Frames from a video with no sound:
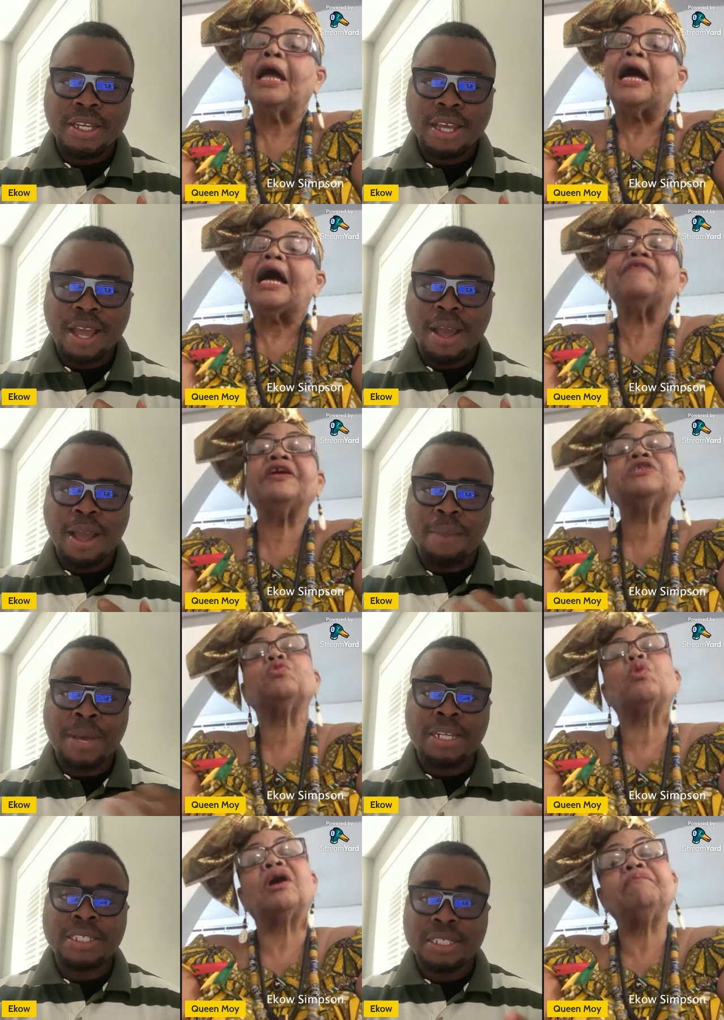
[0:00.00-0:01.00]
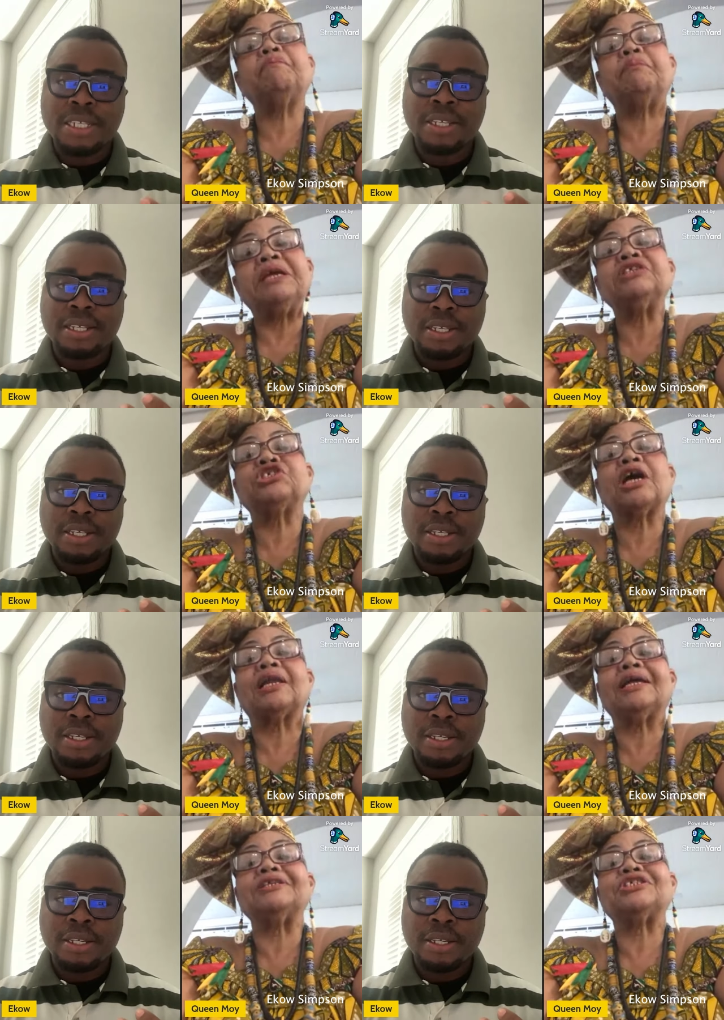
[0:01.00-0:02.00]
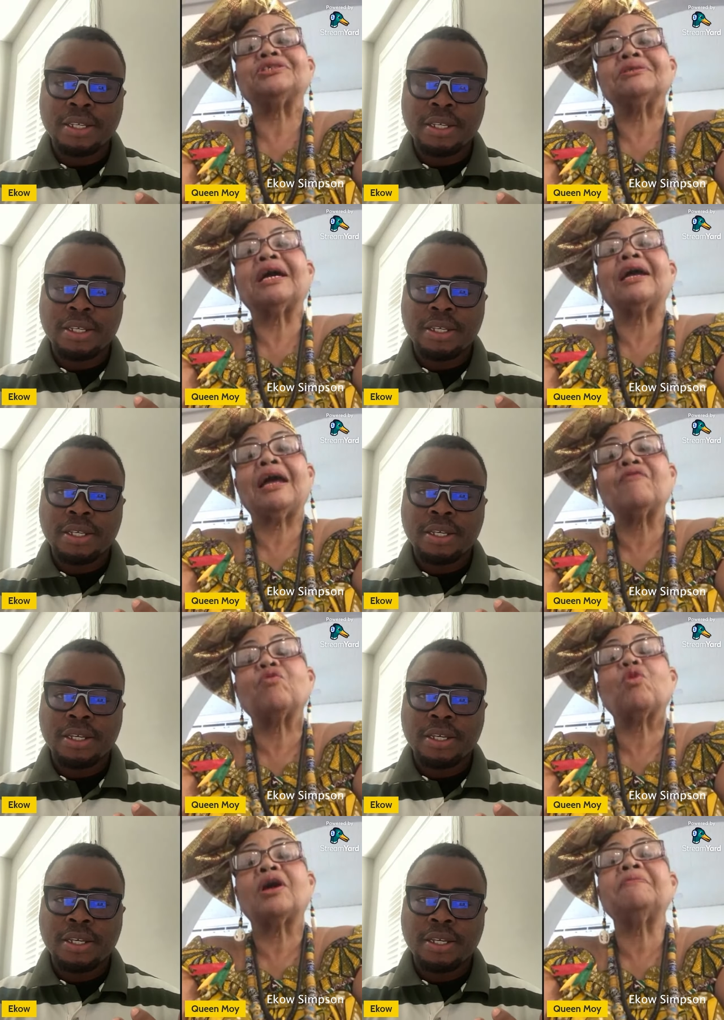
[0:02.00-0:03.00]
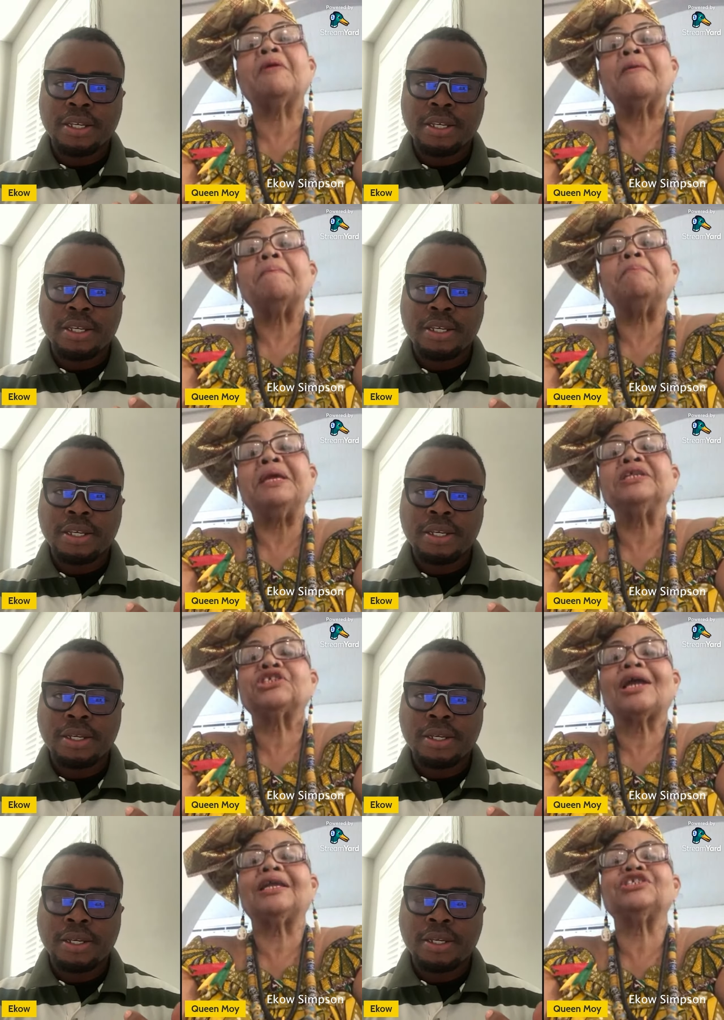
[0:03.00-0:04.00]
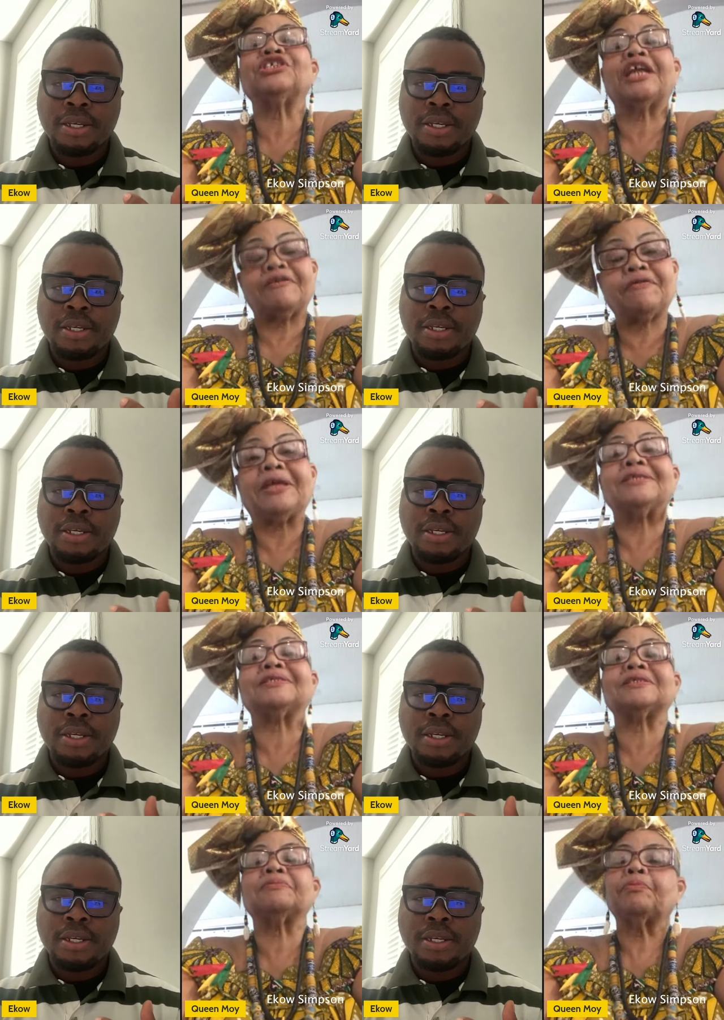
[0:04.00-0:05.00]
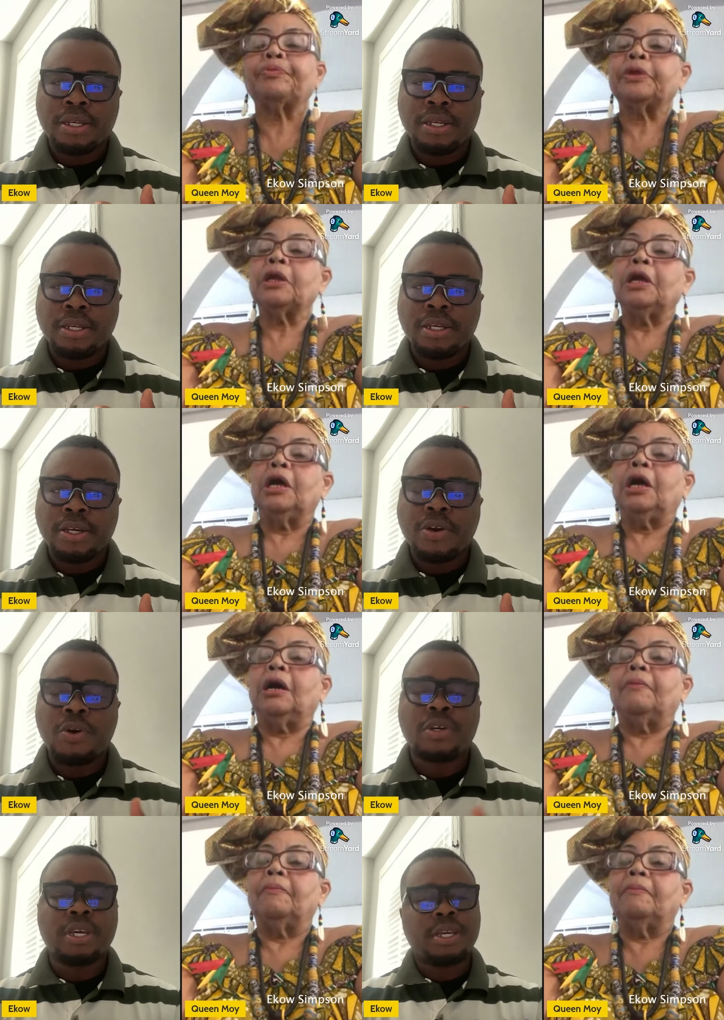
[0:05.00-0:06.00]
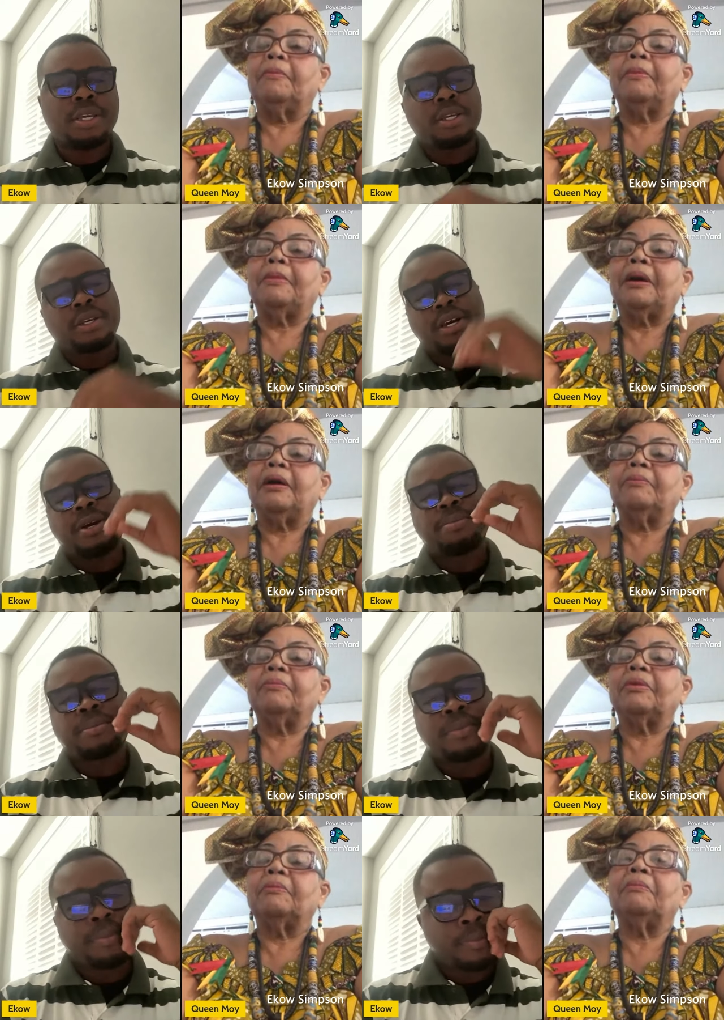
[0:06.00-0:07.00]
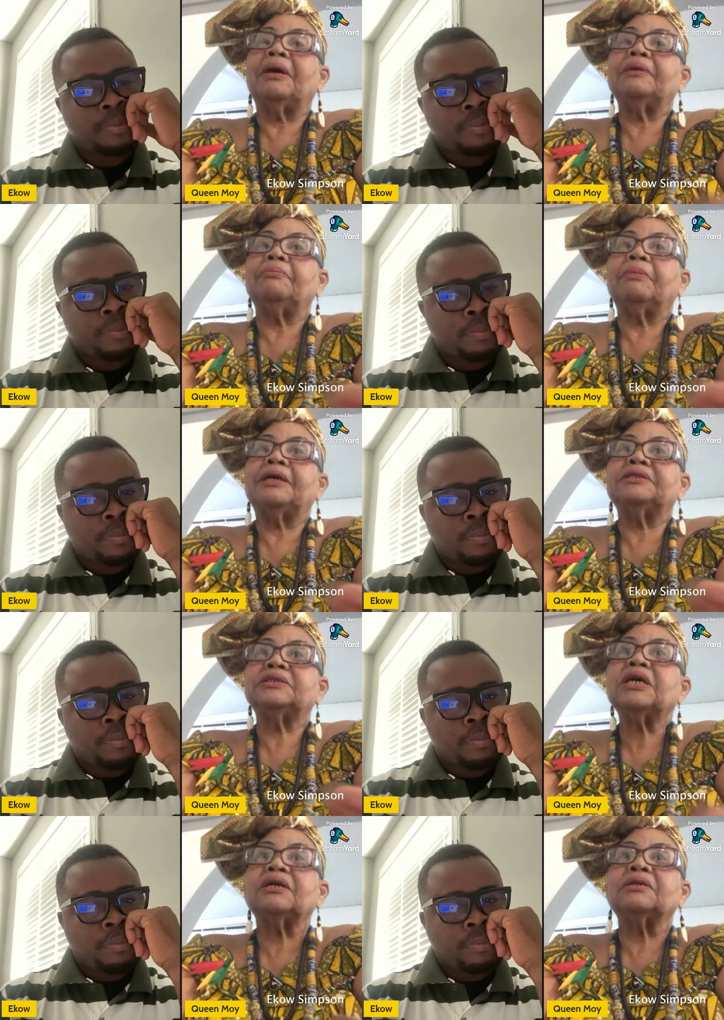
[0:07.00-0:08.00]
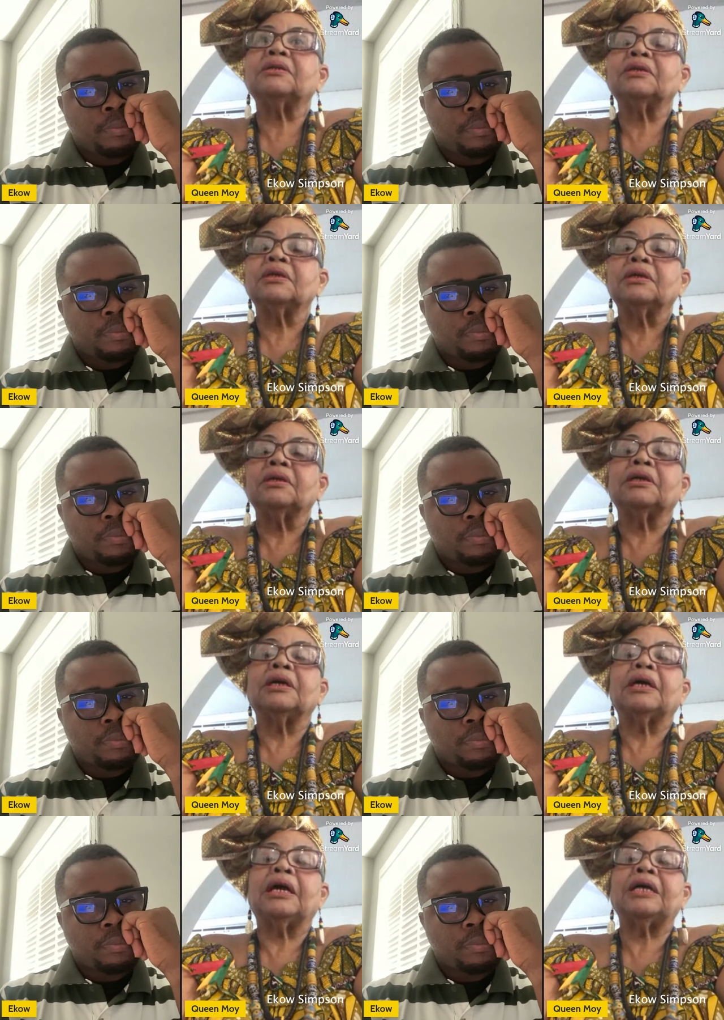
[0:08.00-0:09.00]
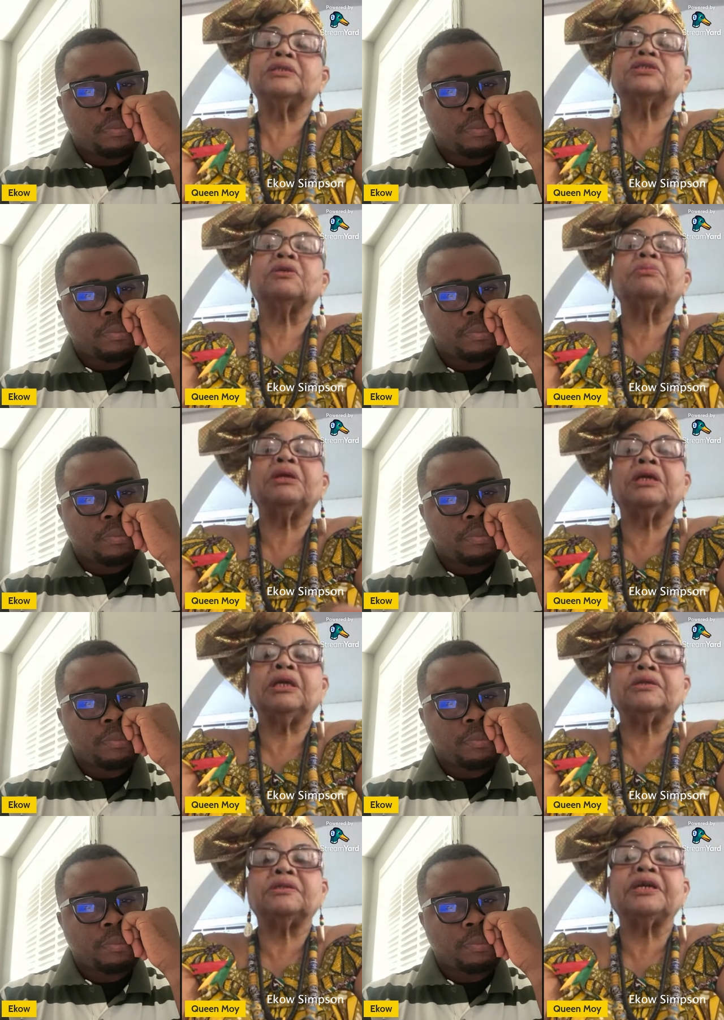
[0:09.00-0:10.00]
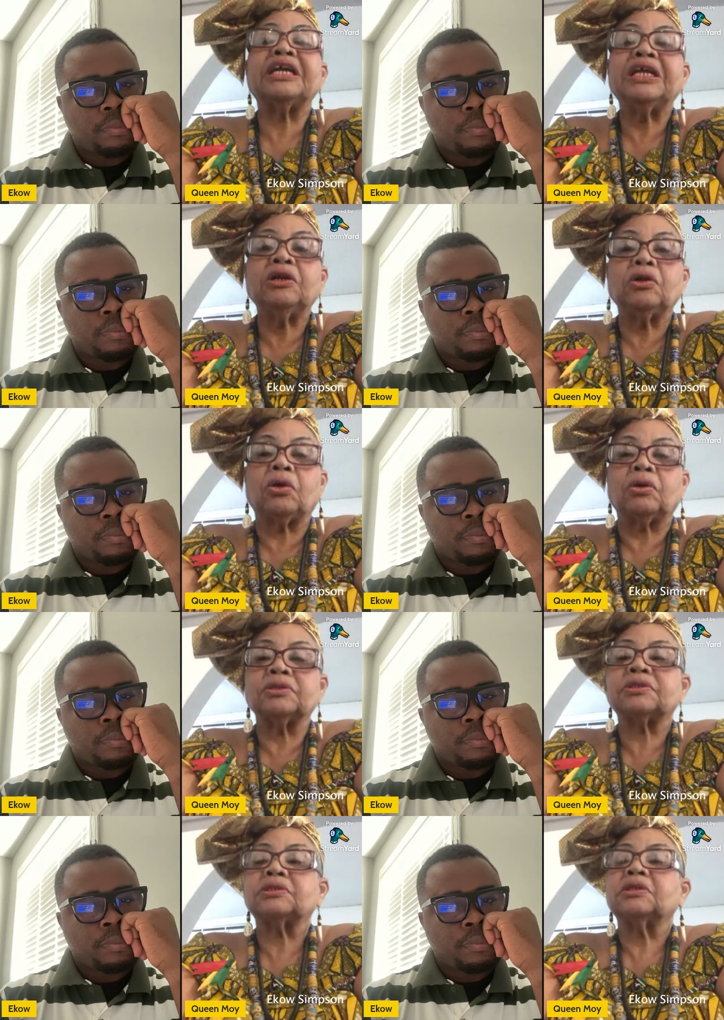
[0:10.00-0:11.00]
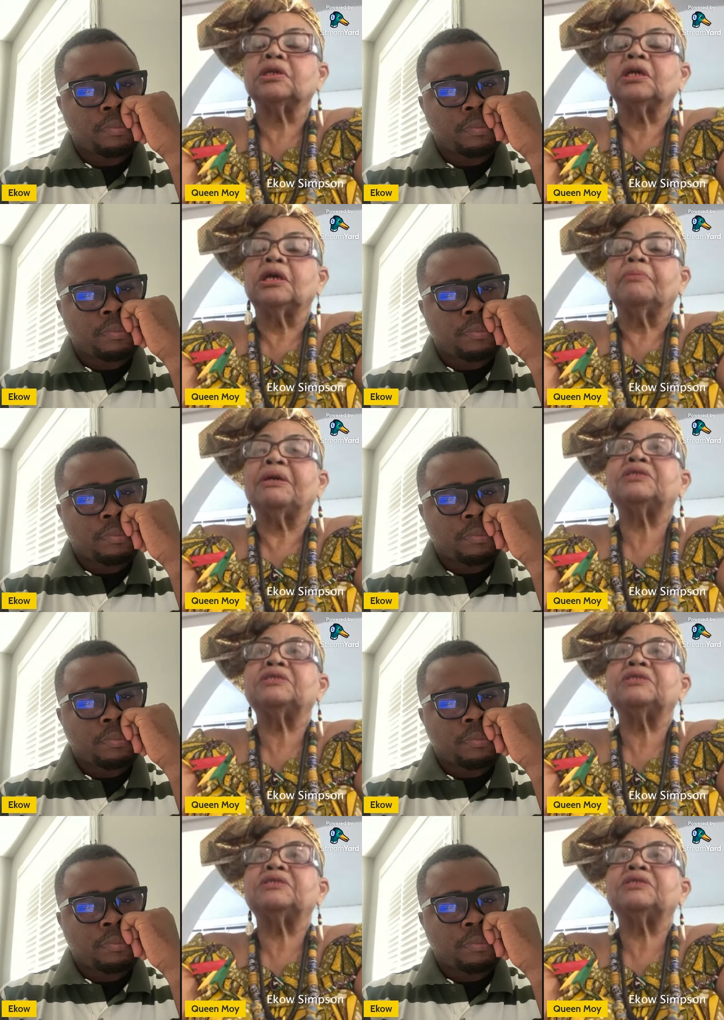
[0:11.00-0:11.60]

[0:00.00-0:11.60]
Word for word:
Speaker 1: I face one ch- big challenge. I have one big challenge that I face.
Speaker 2: Okay. Um, um,
Speaker 1: my my son has some is their in laws. My